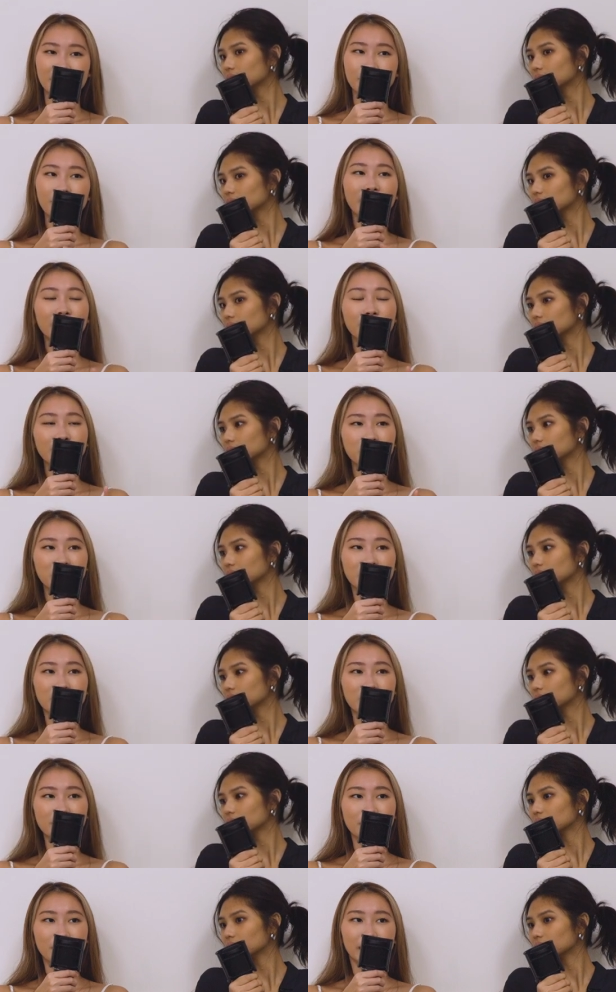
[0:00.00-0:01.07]
Speaker 1: But I was pretty
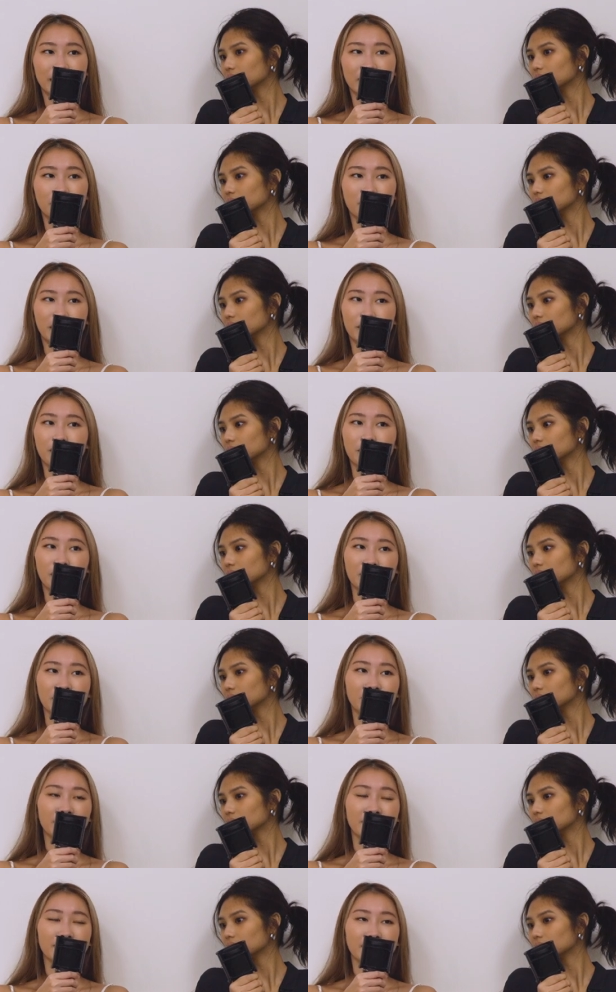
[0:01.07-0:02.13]
close to like my green
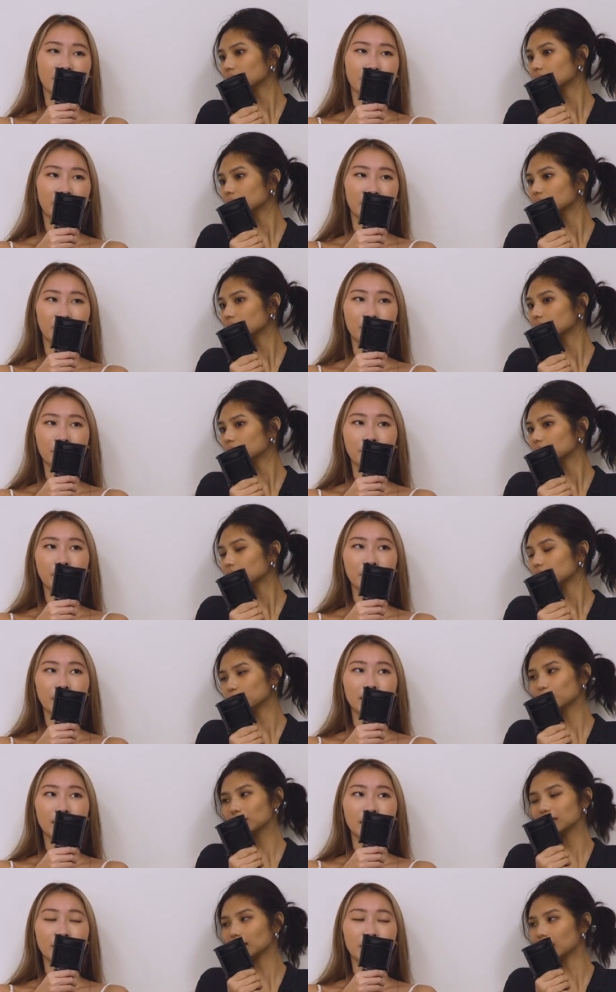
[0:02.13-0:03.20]
badge friends as well.
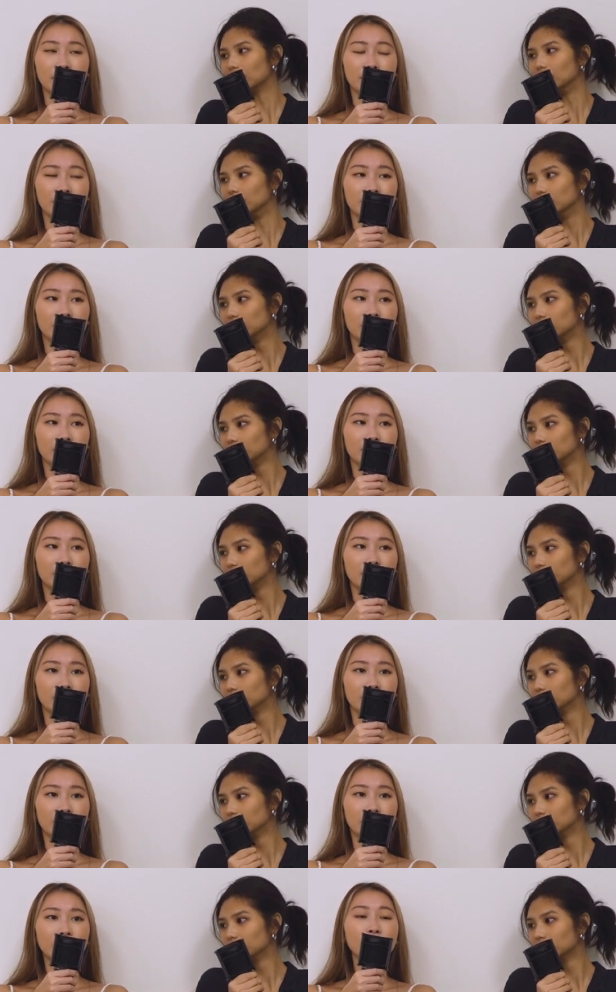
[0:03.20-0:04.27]
What's that?
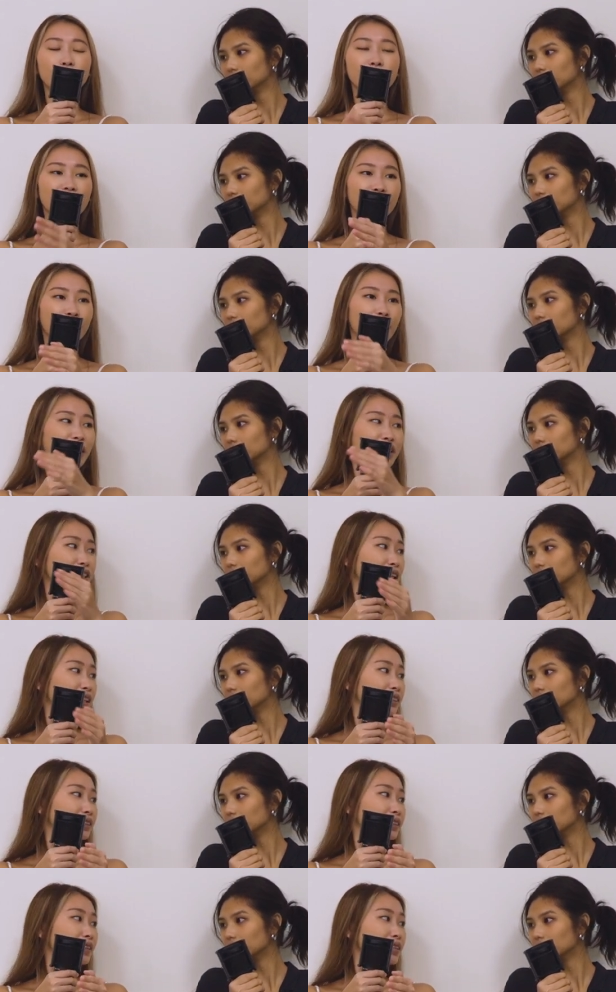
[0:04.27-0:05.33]
Oh, we have badge
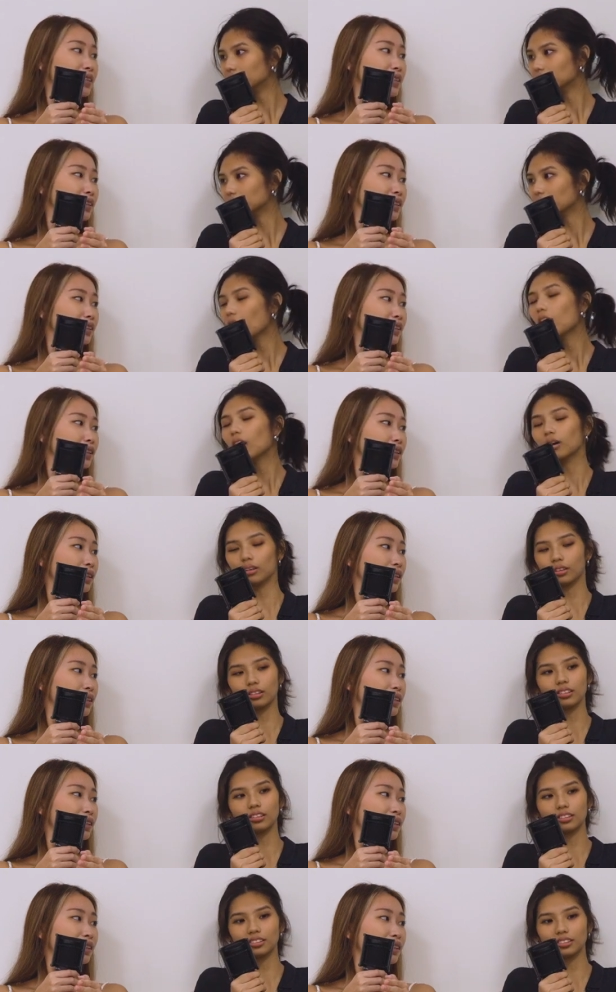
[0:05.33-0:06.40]
colors.
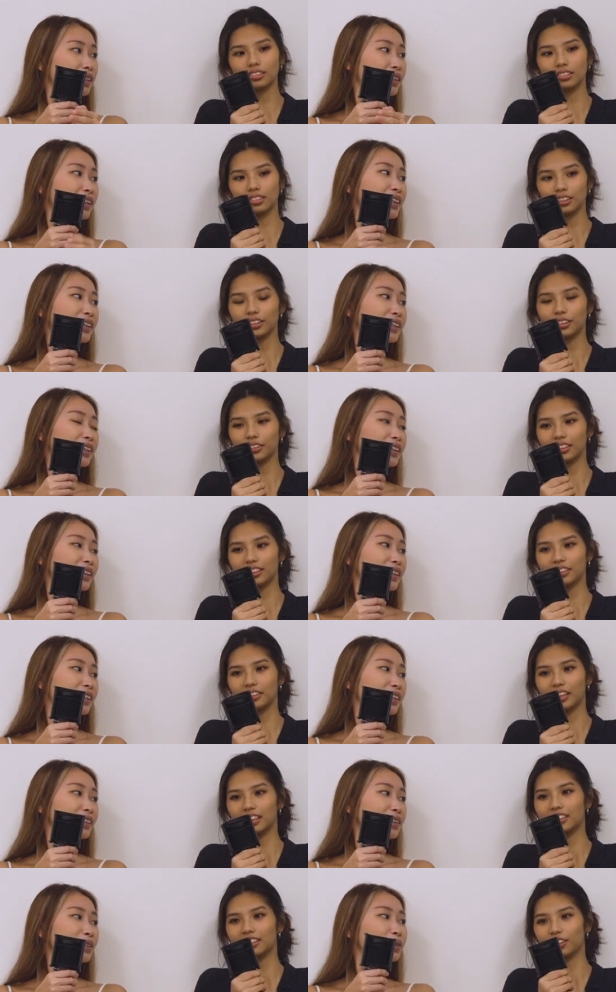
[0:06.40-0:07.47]
Speaker 2: Oh, yeah, okay, yeah, okay, yeah.
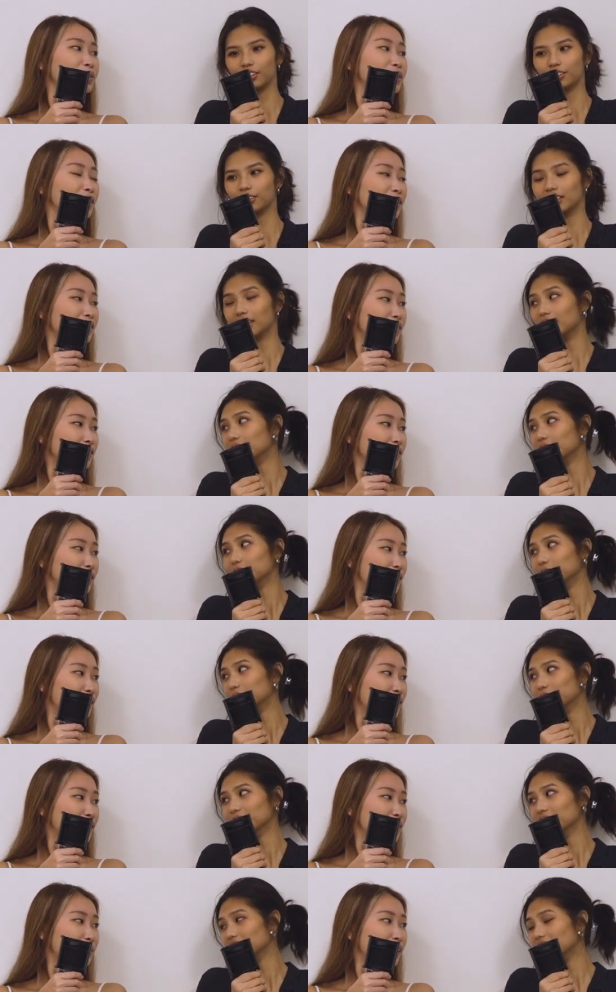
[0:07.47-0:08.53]
okay. I did oh, not know that. no,
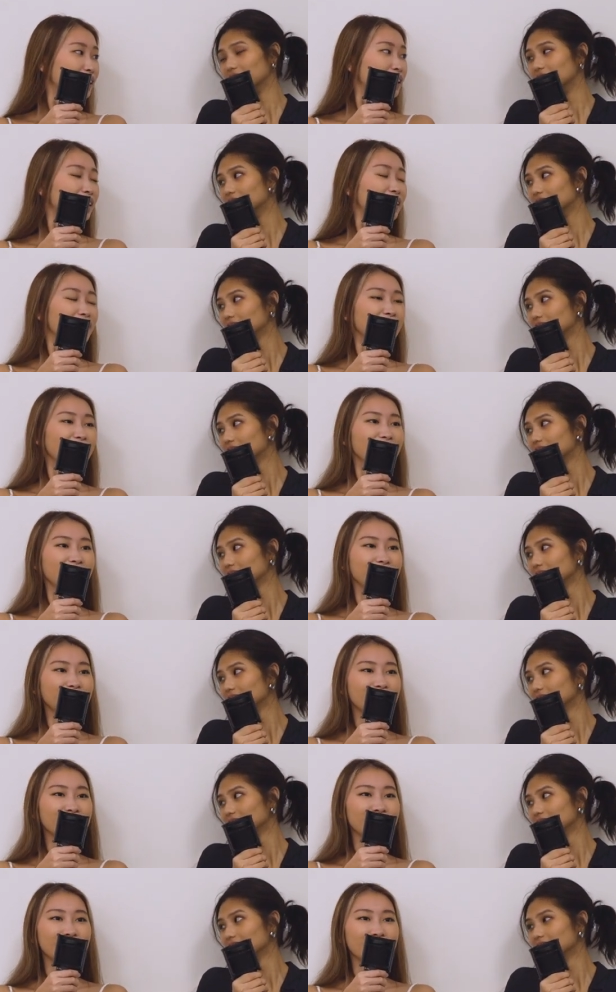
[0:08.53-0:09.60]
we don't have, that.
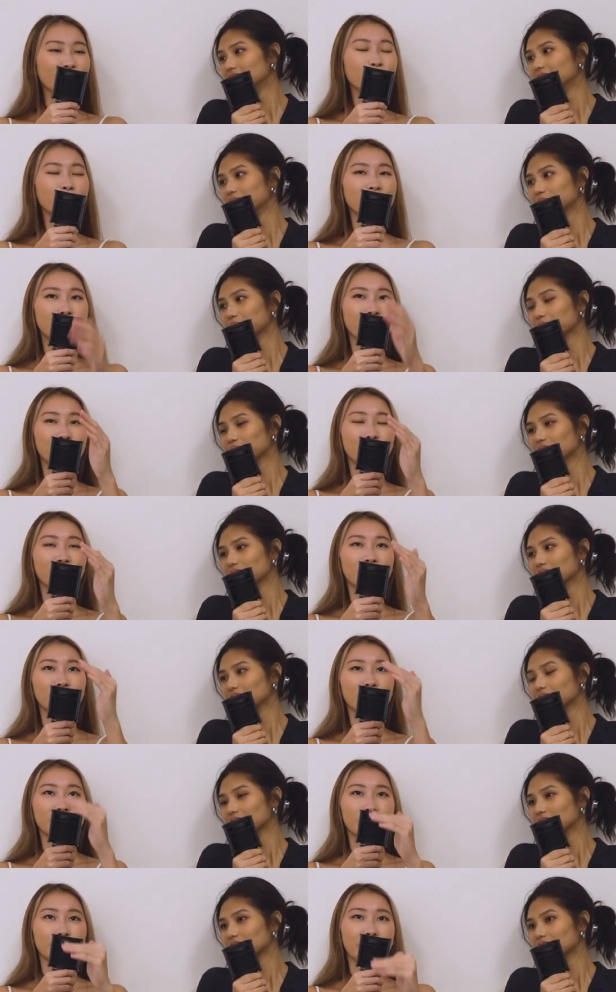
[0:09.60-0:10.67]
Speaker 1: Oh, so we refer
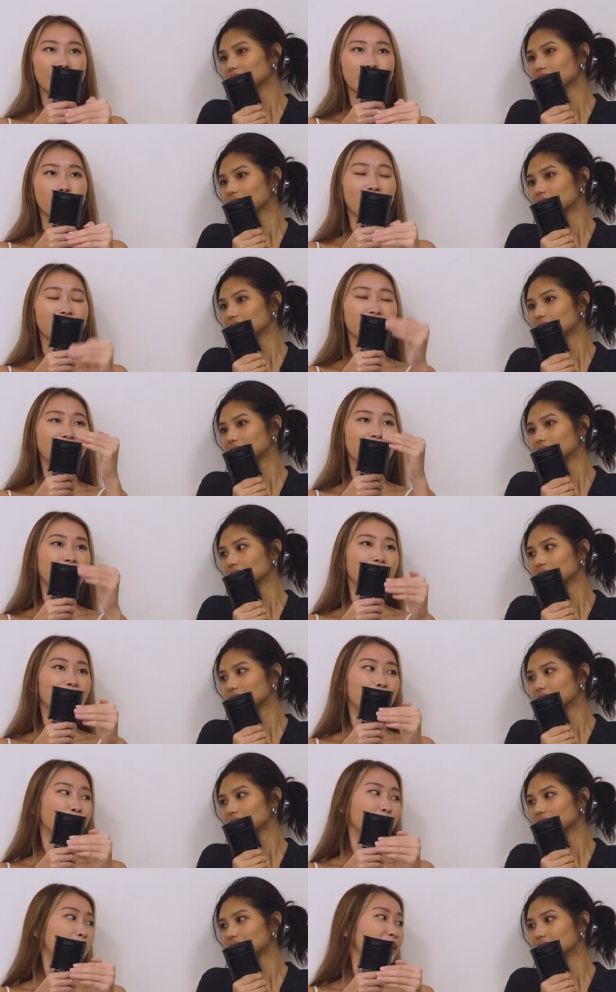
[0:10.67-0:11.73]
to each badge by the
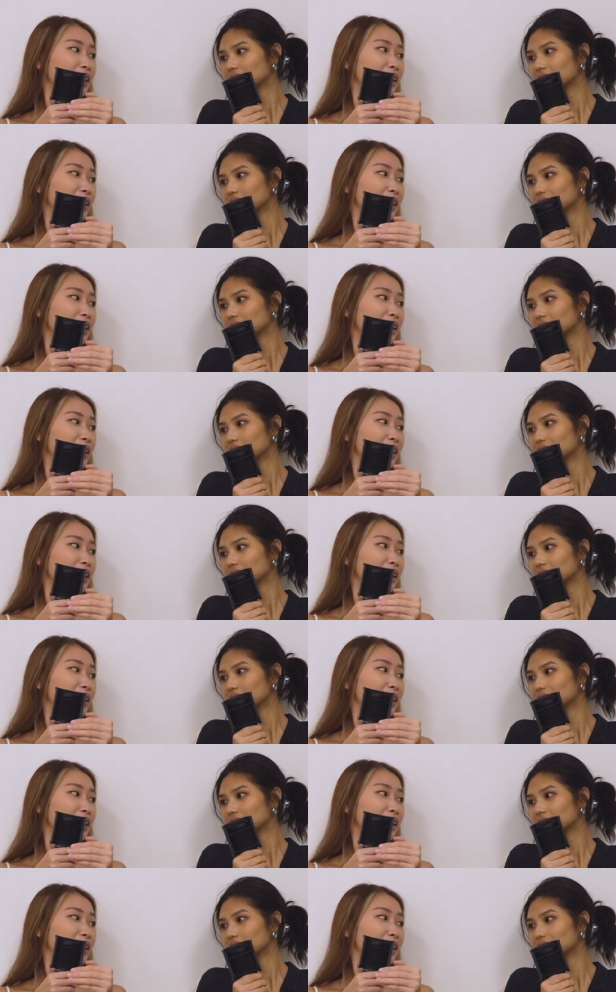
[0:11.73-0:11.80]
color of your